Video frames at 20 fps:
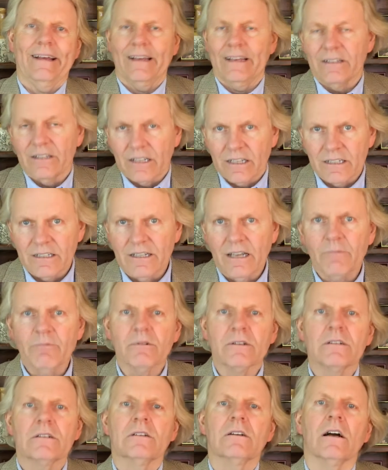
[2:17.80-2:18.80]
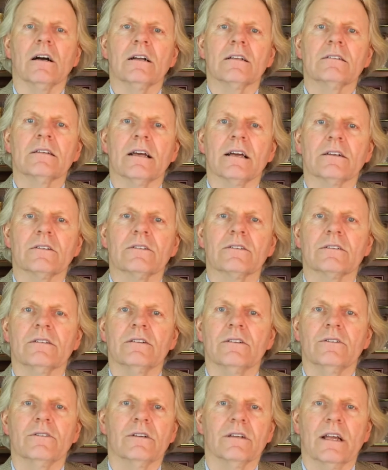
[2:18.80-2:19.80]
in the contemporary
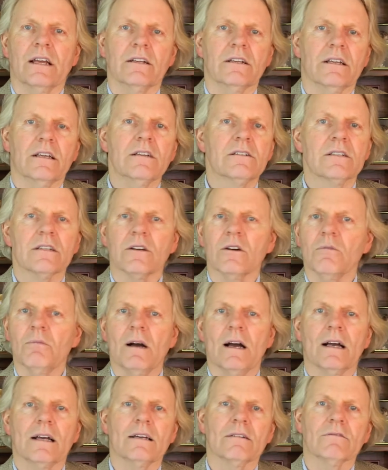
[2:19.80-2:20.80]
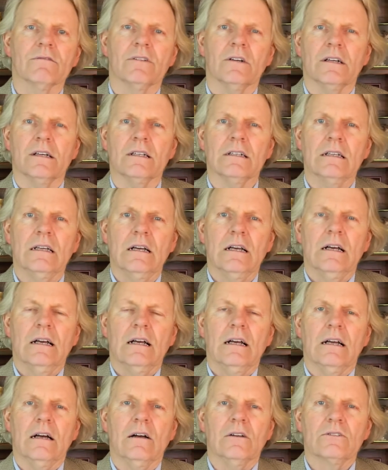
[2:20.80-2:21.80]
context, you can easily go back and find
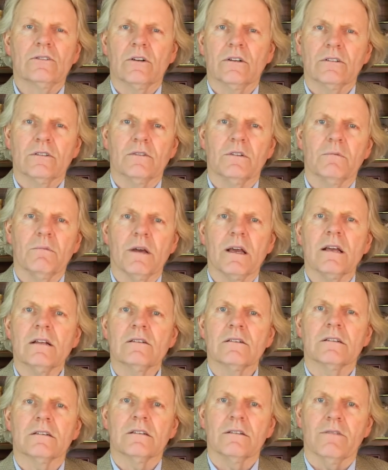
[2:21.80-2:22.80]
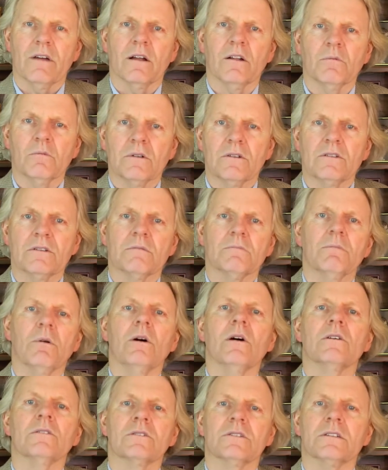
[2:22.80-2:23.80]
all sorts of debates and developments and
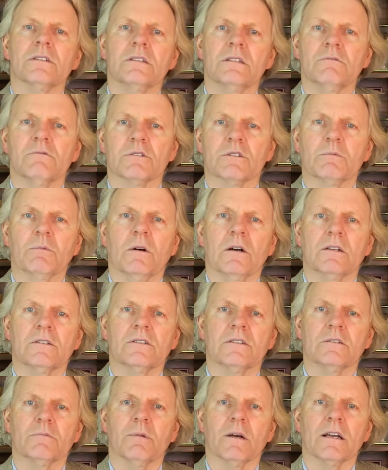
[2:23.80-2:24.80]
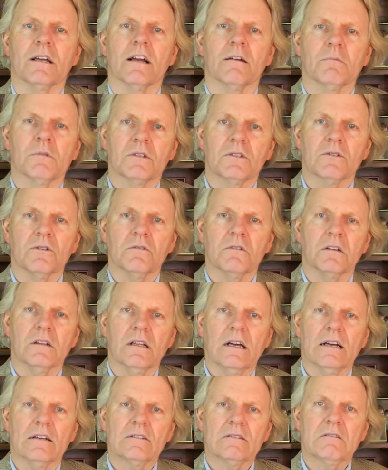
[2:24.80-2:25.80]
policy responses by governments over the
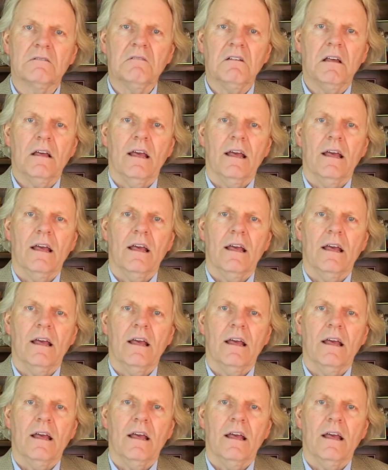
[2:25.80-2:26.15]
last